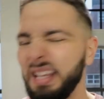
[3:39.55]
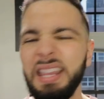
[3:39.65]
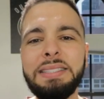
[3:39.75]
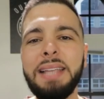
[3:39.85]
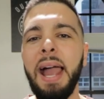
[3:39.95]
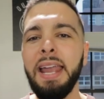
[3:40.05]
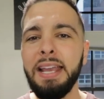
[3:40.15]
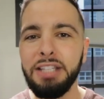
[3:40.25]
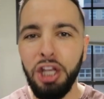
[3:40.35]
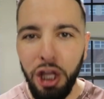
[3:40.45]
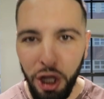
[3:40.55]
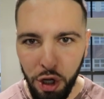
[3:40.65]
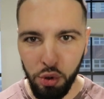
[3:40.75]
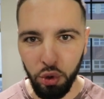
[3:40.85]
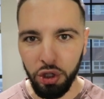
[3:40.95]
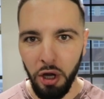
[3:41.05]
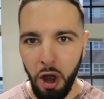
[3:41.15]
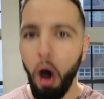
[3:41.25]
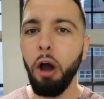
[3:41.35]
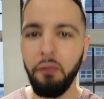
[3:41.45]
This guy is huge
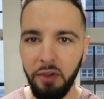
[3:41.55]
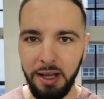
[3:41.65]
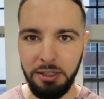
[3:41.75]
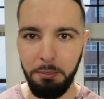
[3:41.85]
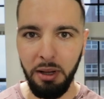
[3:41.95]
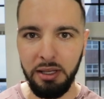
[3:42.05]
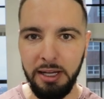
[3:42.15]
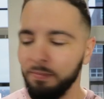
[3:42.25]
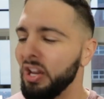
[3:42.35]
on flexibility.